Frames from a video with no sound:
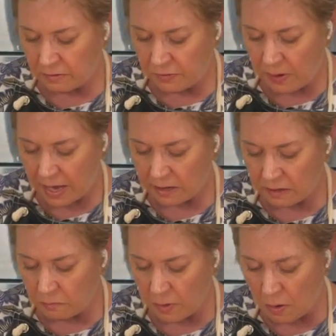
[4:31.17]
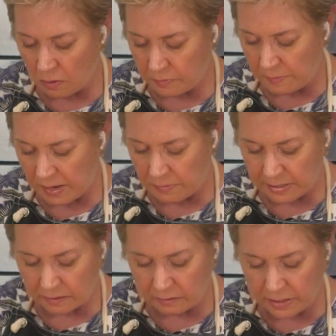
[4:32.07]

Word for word: If you had it in a bowl, it might be a little